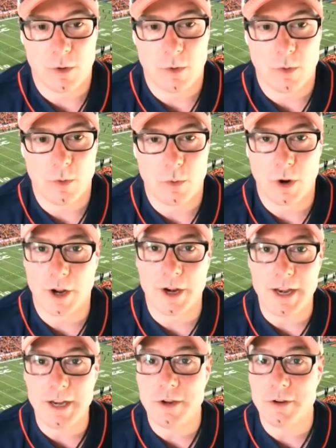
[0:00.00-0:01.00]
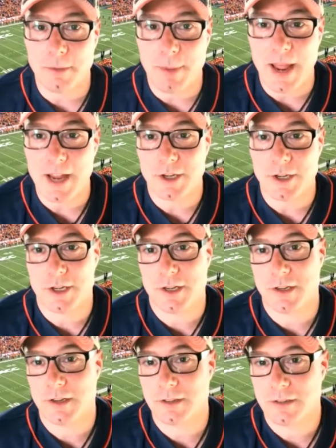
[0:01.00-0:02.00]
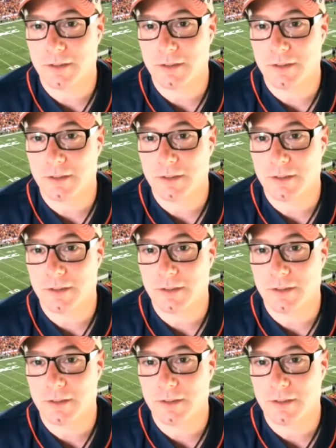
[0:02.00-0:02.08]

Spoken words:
we're going to need to use our bench.